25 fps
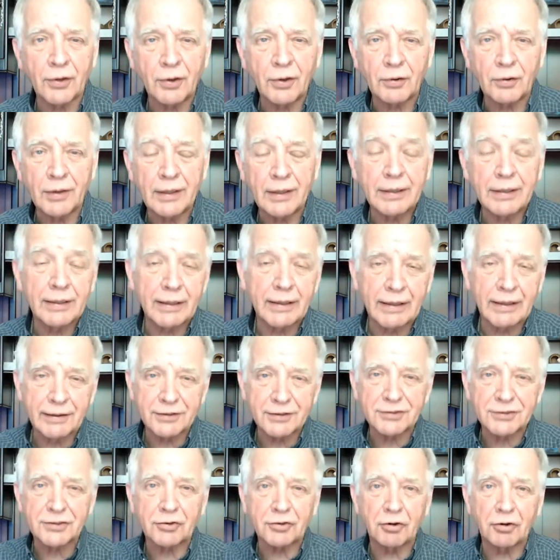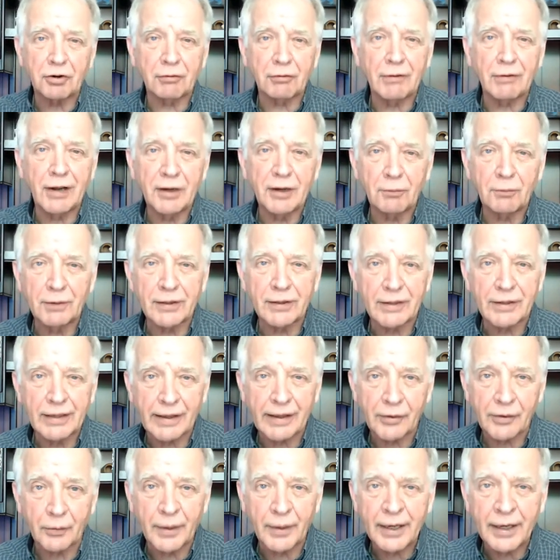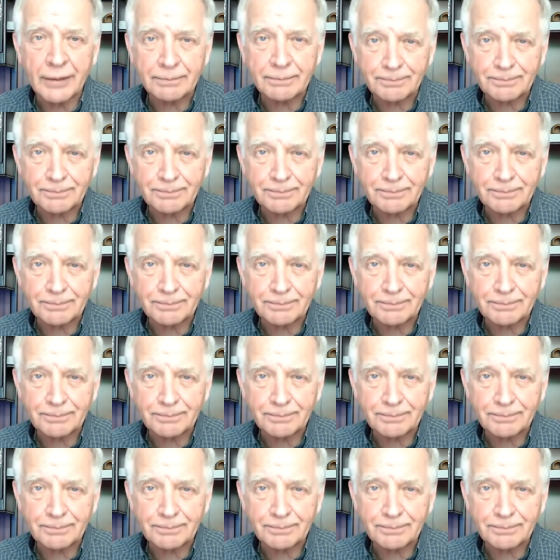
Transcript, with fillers: And he, he just turned around and went the other way.